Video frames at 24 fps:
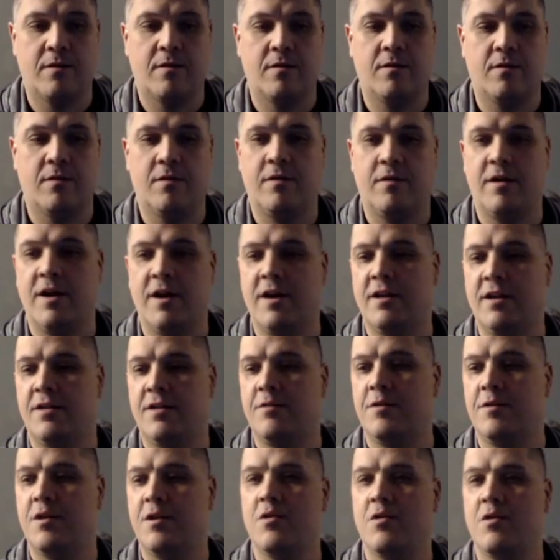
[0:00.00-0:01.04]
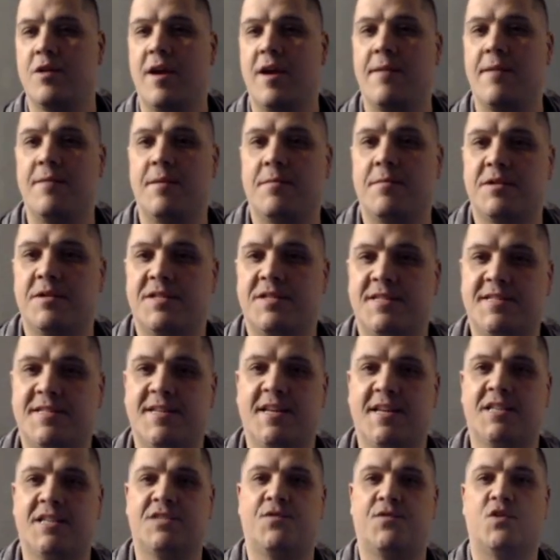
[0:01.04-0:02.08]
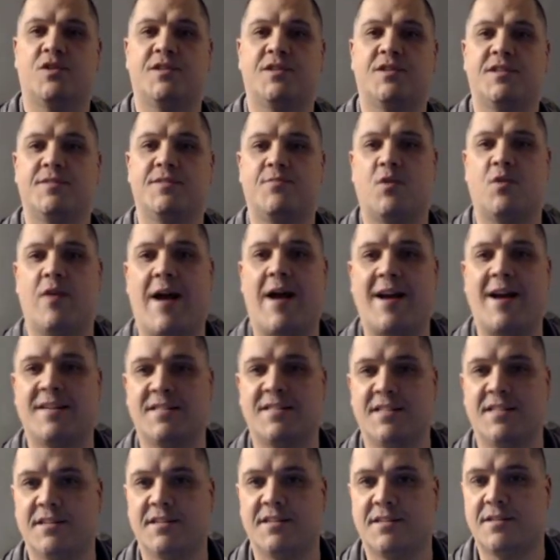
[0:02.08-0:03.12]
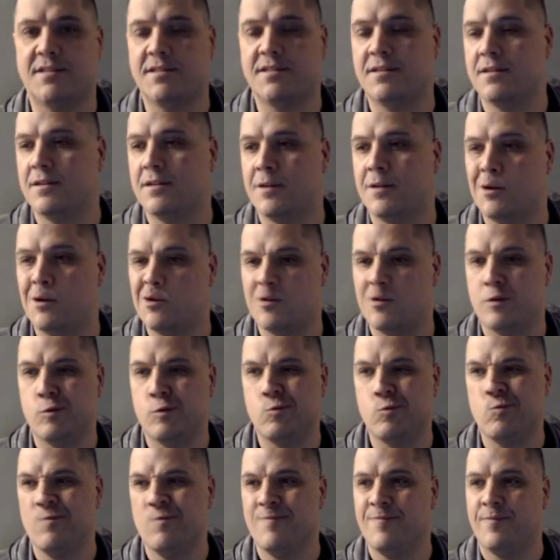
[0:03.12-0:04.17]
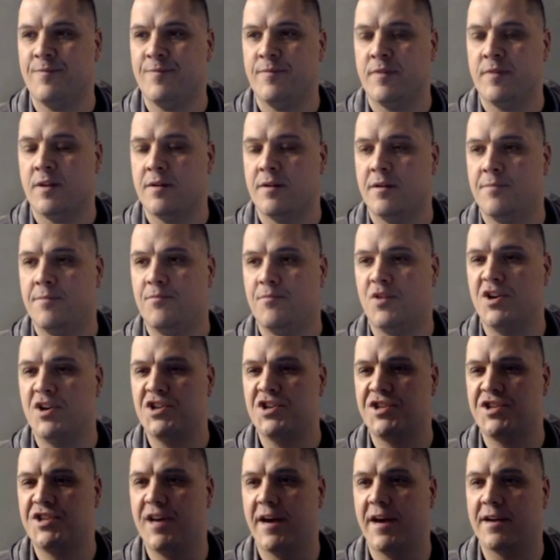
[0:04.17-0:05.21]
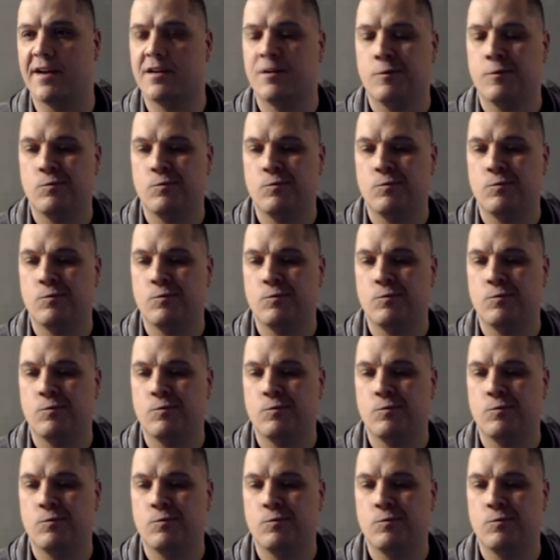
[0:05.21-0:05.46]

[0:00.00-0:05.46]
Alright, here we go, game number 6 versus Baraxis. British deck.